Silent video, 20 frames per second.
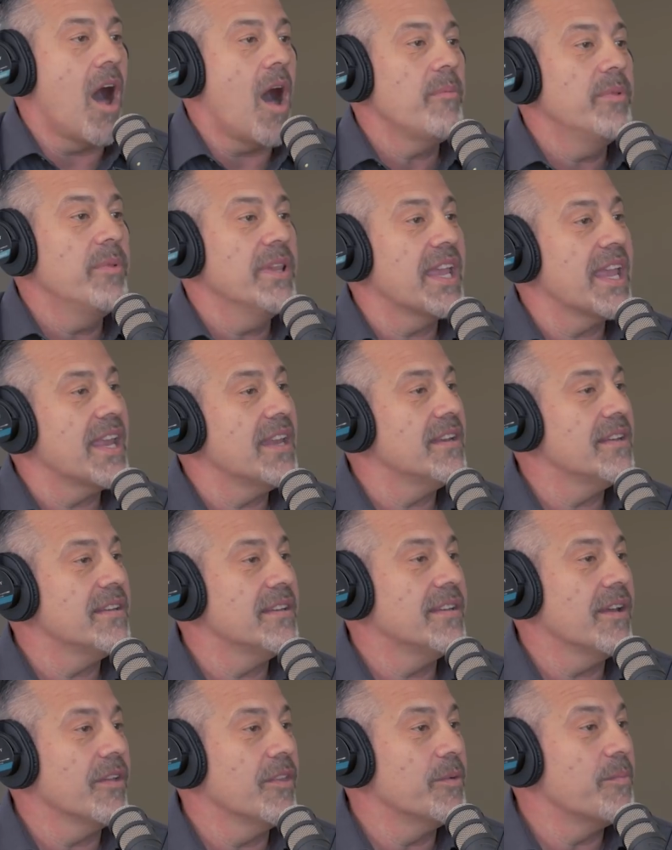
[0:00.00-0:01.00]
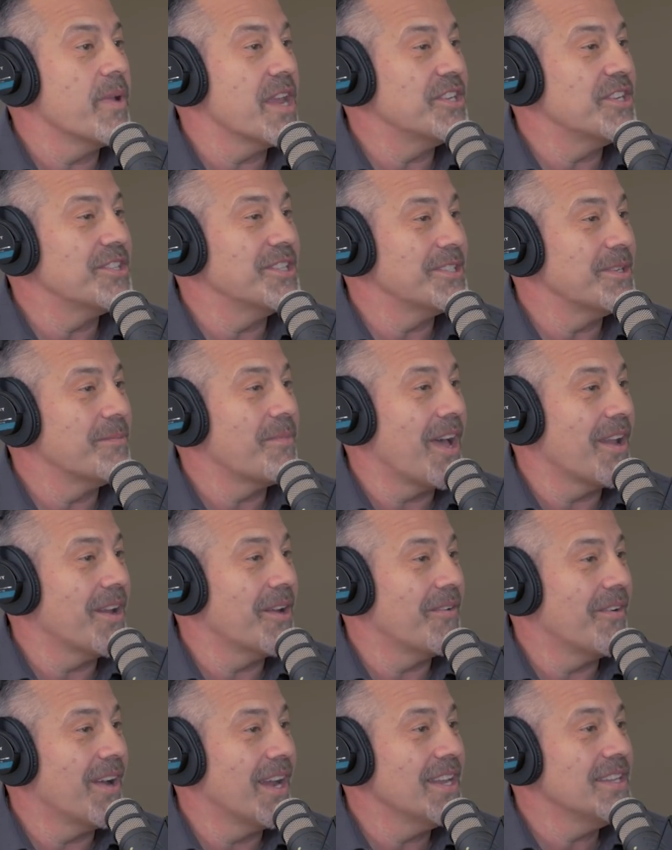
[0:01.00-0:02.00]
obligated to tell their patients about
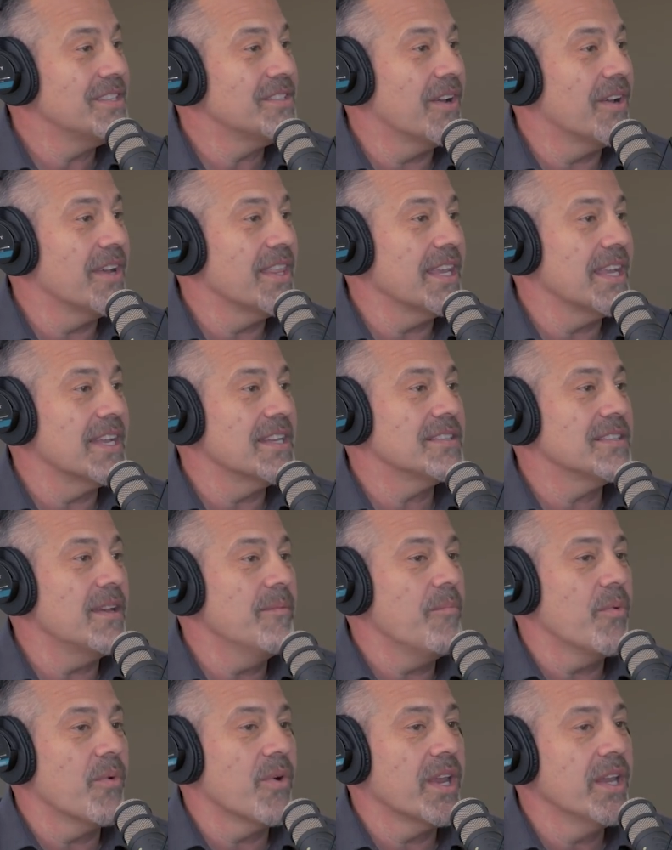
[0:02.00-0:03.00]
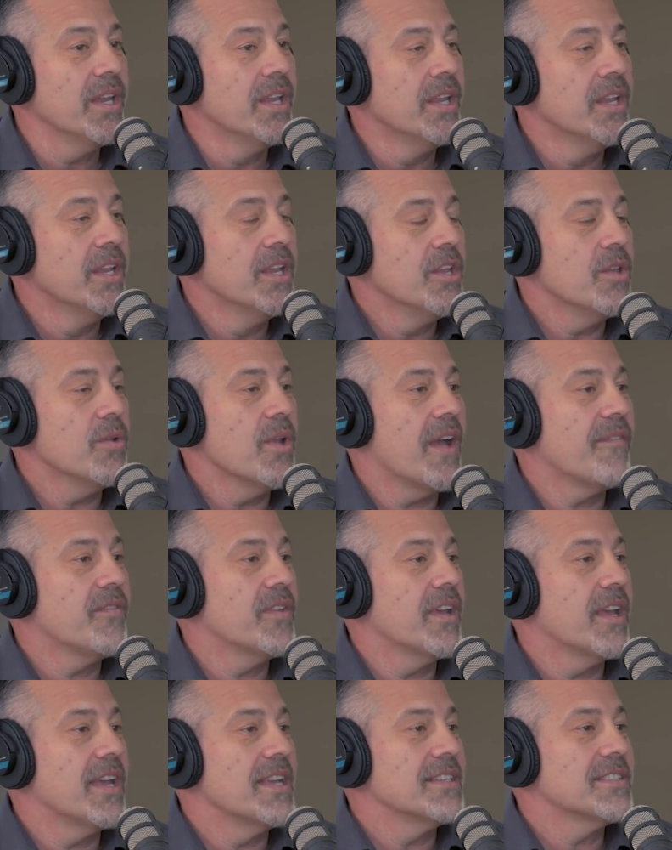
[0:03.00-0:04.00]
it, right? So I think at some point you have
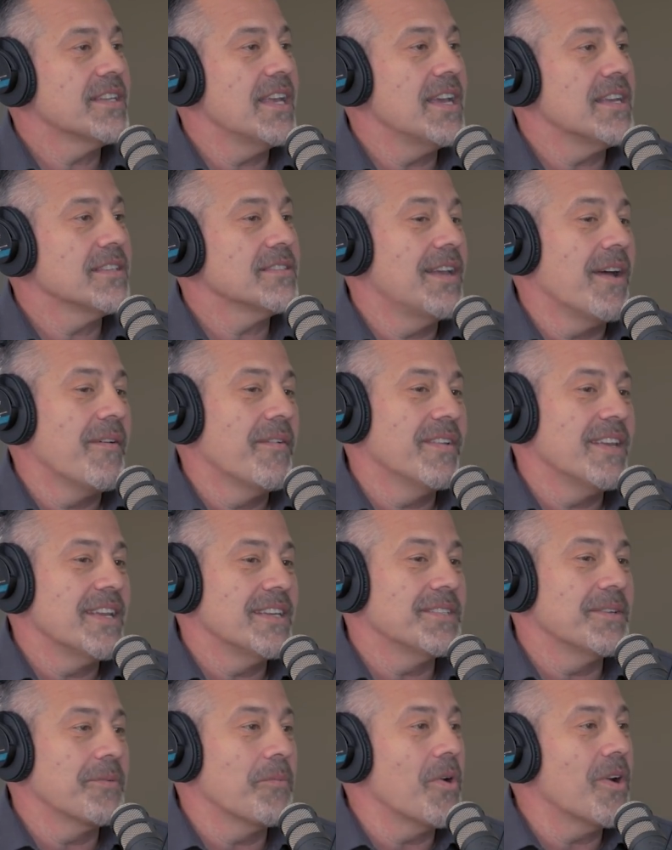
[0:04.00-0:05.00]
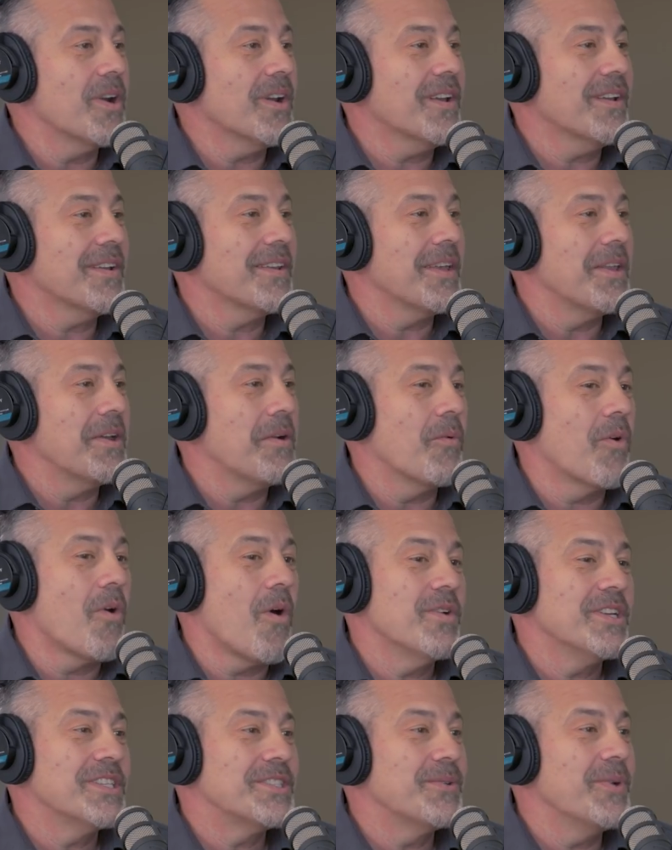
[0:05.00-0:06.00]
to assess. Now, if it doesn't work, you know, we're
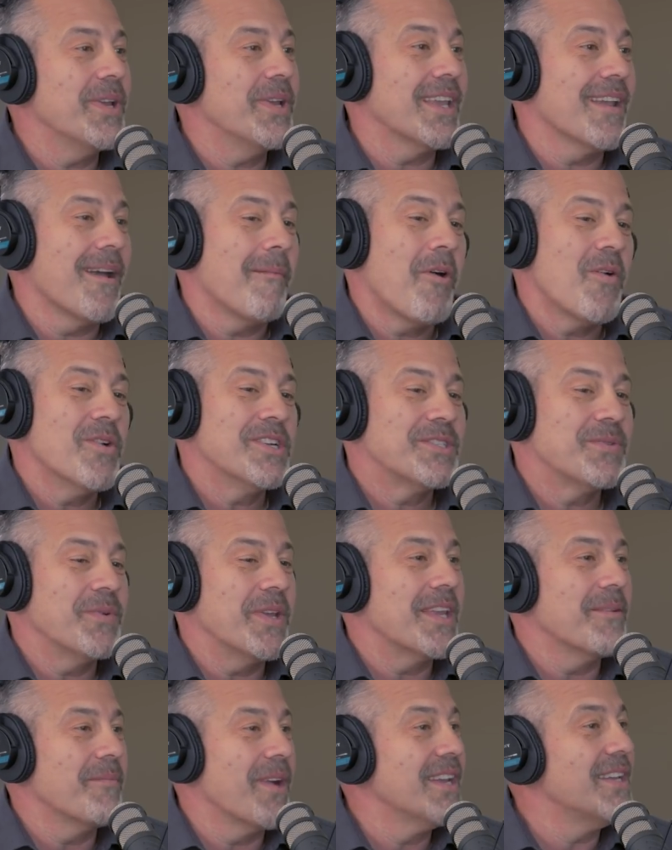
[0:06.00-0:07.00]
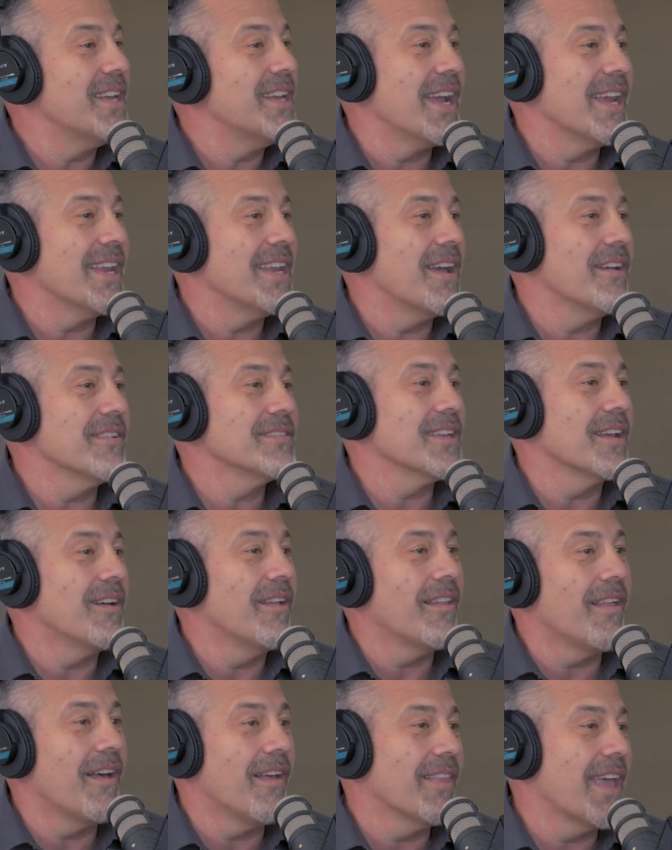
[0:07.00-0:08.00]
always tweaking. I'm always tweaking my diet now. Say,
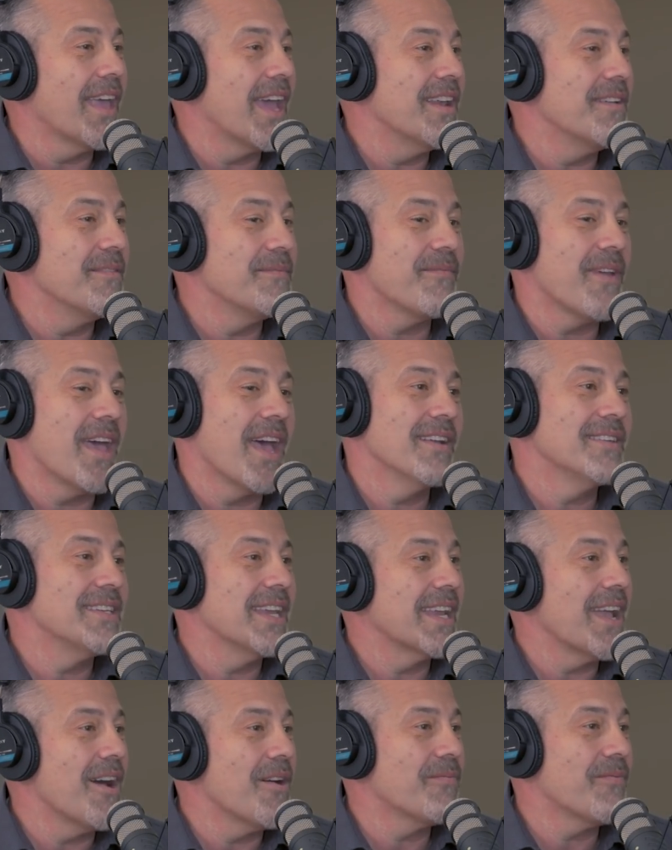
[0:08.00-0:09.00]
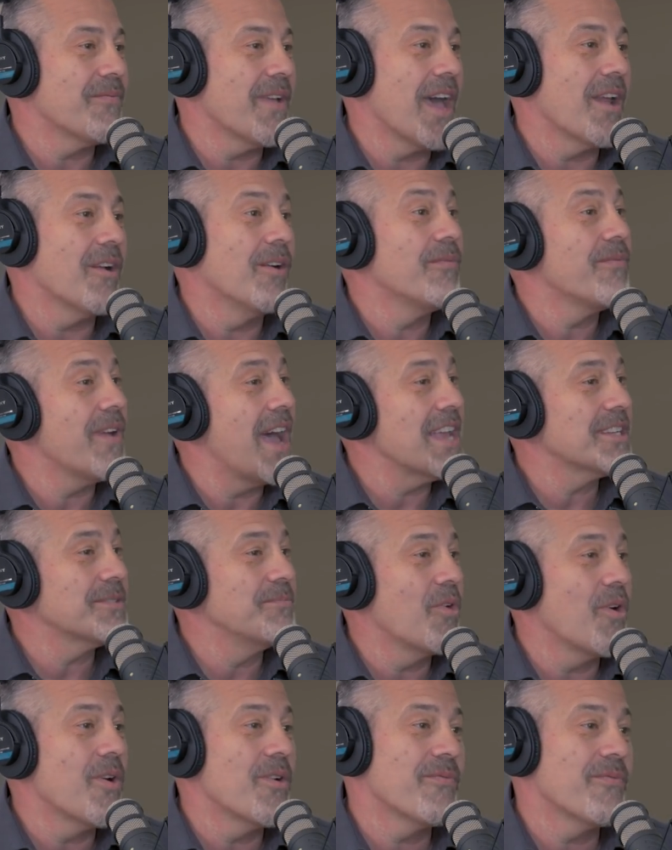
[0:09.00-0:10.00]
I'll, I'll, add in fat, take out fat, I'll fast
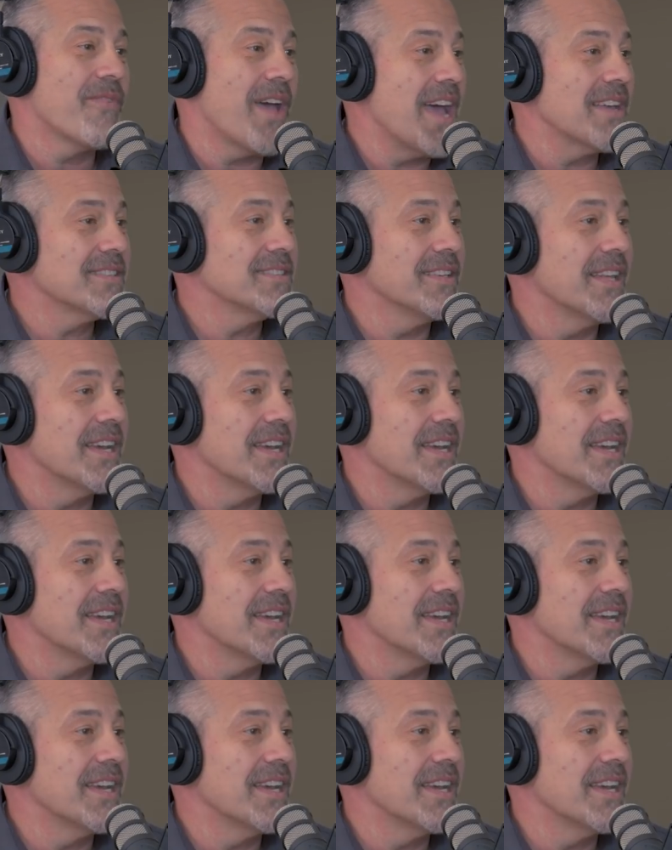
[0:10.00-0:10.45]
more, fast